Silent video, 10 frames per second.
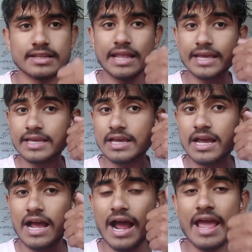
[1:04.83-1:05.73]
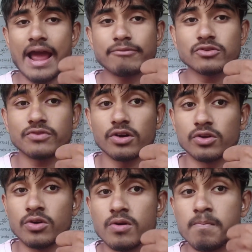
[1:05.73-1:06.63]
Like, I have to
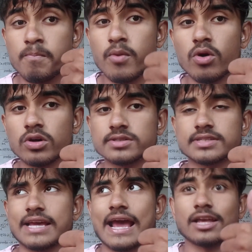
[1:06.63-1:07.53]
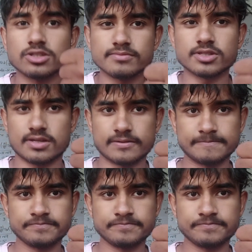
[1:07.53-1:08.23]
follow Bohr's assumption.